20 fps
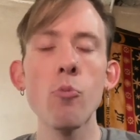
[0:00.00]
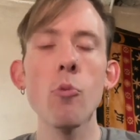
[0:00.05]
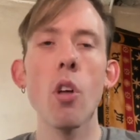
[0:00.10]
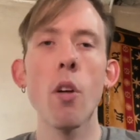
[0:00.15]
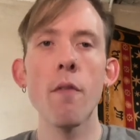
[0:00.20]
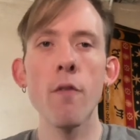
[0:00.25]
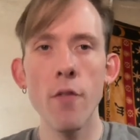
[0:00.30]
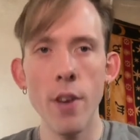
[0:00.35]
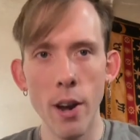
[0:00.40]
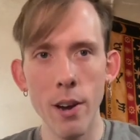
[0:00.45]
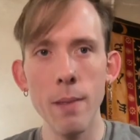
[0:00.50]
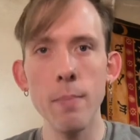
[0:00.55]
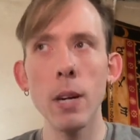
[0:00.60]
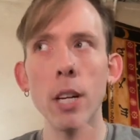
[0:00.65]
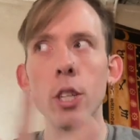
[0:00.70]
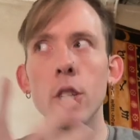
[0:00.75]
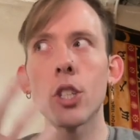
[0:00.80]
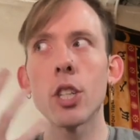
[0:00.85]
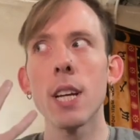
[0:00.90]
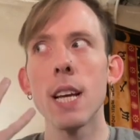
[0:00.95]
Very
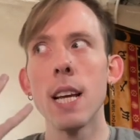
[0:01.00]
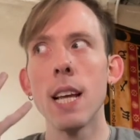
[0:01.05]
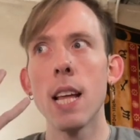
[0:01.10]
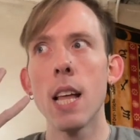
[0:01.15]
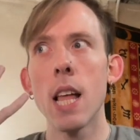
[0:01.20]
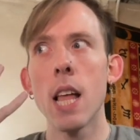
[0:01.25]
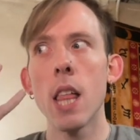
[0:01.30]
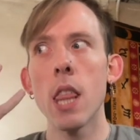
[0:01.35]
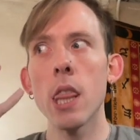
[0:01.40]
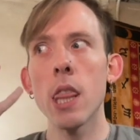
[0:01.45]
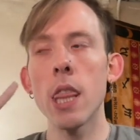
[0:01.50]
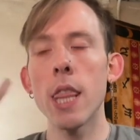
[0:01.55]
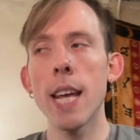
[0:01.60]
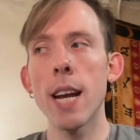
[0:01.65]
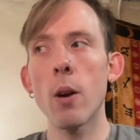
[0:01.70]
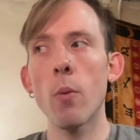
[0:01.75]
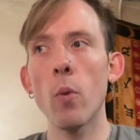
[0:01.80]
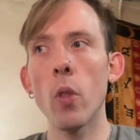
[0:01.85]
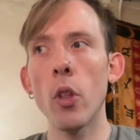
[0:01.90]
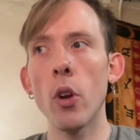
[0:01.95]
much
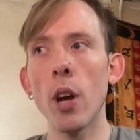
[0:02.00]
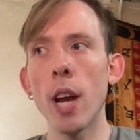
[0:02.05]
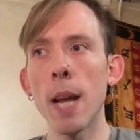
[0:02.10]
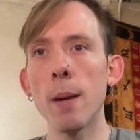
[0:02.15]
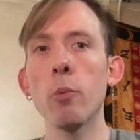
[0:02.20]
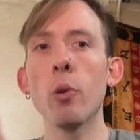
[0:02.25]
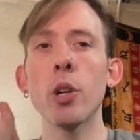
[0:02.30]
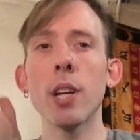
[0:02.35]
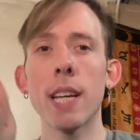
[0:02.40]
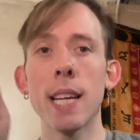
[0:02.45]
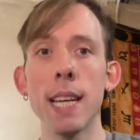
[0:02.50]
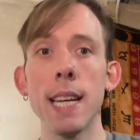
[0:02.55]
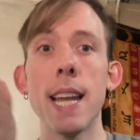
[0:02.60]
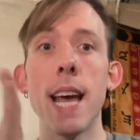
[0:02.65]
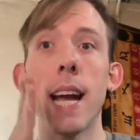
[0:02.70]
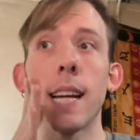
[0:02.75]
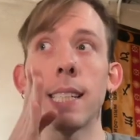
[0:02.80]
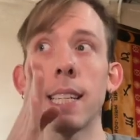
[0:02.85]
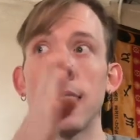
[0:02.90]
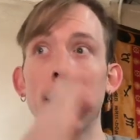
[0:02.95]
they're able to
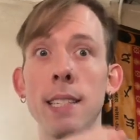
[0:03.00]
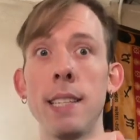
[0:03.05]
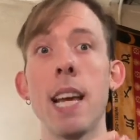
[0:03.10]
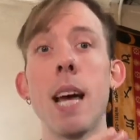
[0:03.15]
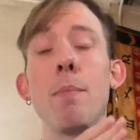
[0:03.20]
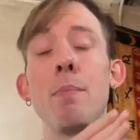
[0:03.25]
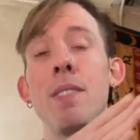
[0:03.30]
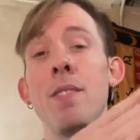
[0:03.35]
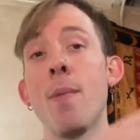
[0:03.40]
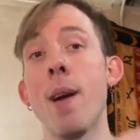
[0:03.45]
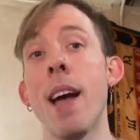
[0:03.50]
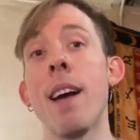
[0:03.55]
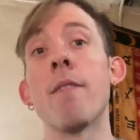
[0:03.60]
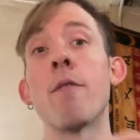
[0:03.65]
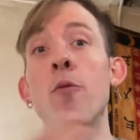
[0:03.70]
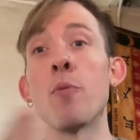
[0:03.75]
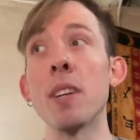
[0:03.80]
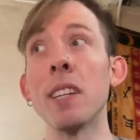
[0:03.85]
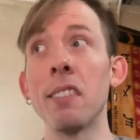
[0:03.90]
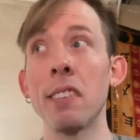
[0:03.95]
connect and adapt to
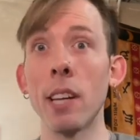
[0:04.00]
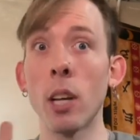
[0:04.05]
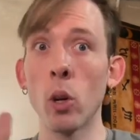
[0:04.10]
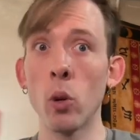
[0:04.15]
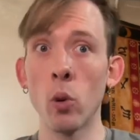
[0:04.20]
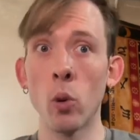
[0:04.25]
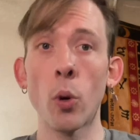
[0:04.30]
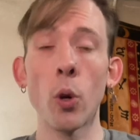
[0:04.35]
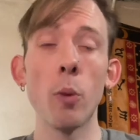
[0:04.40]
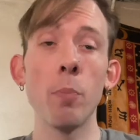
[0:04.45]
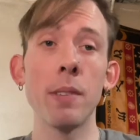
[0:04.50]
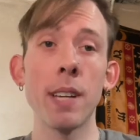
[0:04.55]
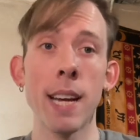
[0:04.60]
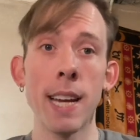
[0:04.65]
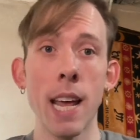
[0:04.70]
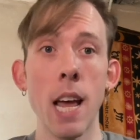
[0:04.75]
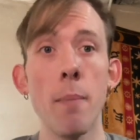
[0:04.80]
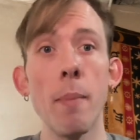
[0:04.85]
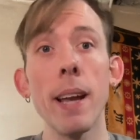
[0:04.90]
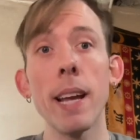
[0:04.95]
every single group
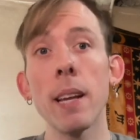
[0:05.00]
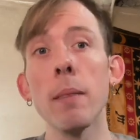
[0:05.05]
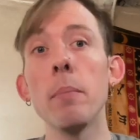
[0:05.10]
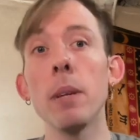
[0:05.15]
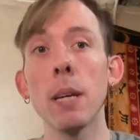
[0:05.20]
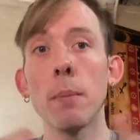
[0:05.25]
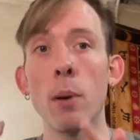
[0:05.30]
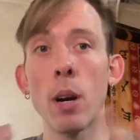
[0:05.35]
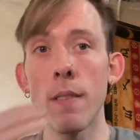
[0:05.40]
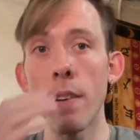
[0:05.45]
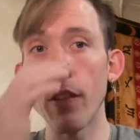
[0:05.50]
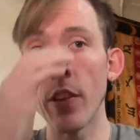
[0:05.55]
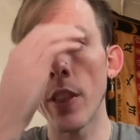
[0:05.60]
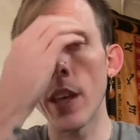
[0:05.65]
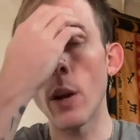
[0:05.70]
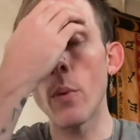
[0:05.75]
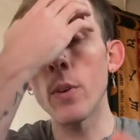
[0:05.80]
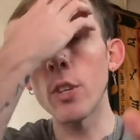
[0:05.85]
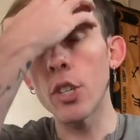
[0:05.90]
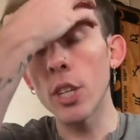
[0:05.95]
dynamic and be a part of
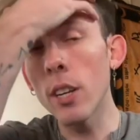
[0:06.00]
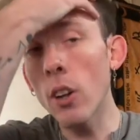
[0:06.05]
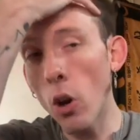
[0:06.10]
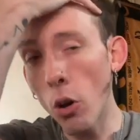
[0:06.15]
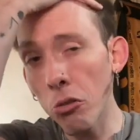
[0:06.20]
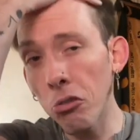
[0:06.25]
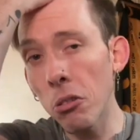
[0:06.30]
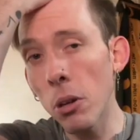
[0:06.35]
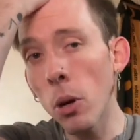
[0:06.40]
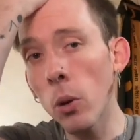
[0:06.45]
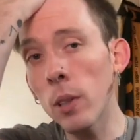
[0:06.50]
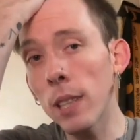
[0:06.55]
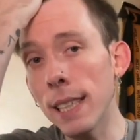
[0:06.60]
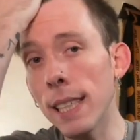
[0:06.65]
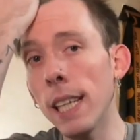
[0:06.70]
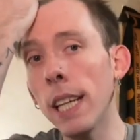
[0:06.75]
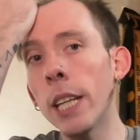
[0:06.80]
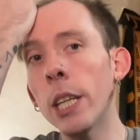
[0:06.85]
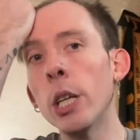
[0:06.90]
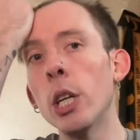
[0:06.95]
everything, which can also
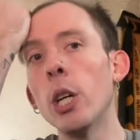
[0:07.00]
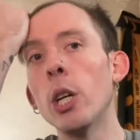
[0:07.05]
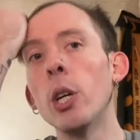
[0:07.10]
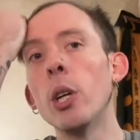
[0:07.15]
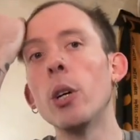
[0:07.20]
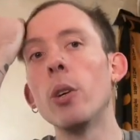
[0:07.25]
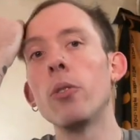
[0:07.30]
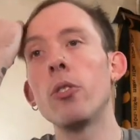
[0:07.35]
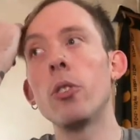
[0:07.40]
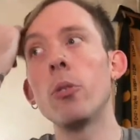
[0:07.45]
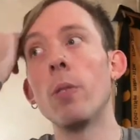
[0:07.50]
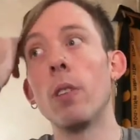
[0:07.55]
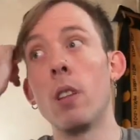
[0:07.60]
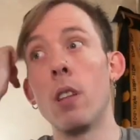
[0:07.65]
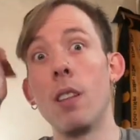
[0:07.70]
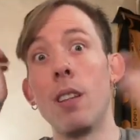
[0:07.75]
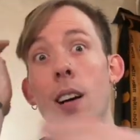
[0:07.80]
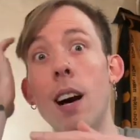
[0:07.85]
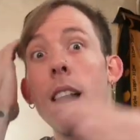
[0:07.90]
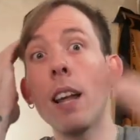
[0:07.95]
lead to a
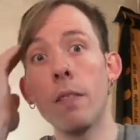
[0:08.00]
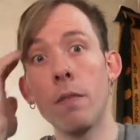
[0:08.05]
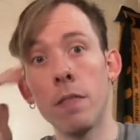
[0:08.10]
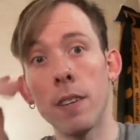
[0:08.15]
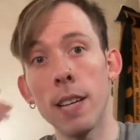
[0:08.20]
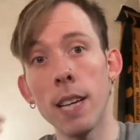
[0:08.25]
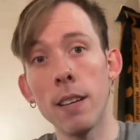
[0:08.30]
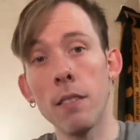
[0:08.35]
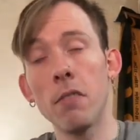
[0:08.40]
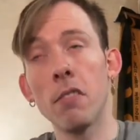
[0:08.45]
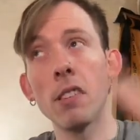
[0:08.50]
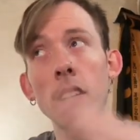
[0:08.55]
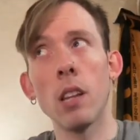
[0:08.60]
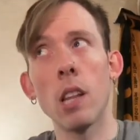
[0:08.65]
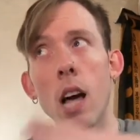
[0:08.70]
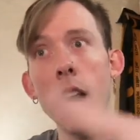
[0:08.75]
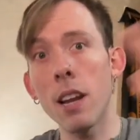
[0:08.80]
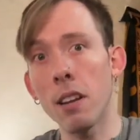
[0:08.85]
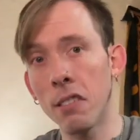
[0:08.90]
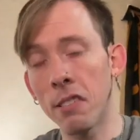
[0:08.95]
lot of gifts, a
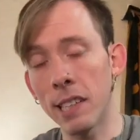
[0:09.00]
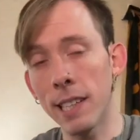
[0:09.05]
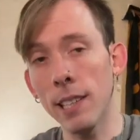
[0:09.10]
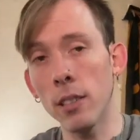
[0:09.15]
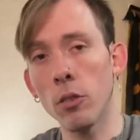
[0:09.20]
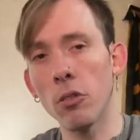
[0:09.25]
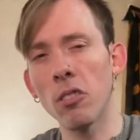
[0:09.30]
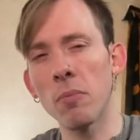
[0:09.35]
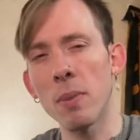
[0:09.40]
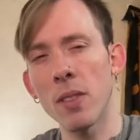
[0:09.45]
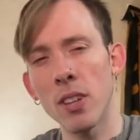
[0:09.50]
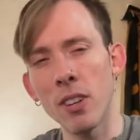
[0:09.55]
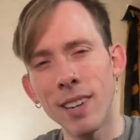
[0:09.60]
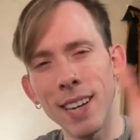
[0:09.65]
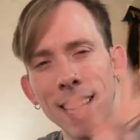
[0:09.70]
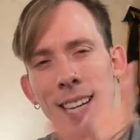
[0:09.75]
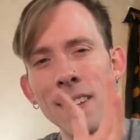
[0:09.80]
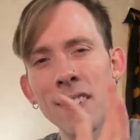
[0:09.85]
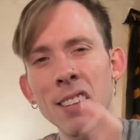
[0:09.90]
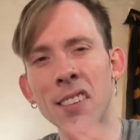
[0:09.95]
lot of skills, but there
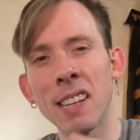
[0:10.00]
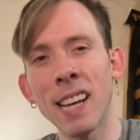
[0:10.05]
is this